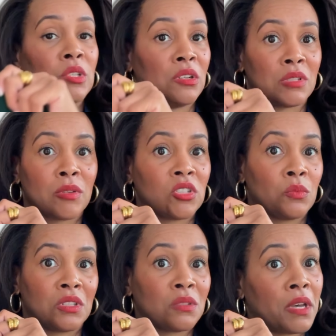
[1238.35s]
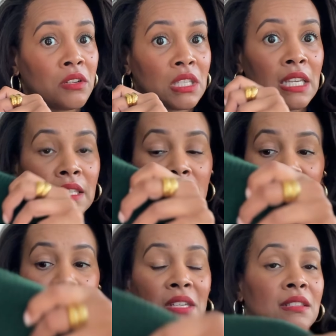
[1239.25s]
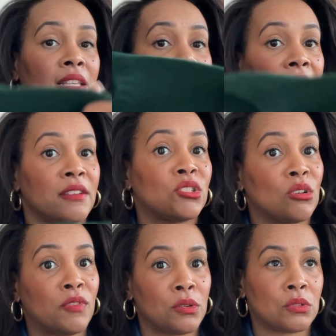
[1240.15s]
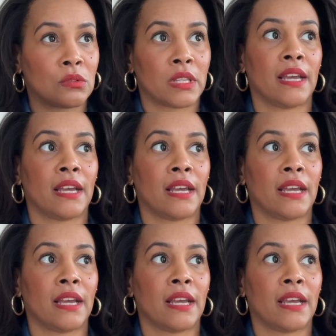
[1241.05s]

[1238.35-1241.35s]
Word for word: you know, especially with sweaters like this because they're so versatile.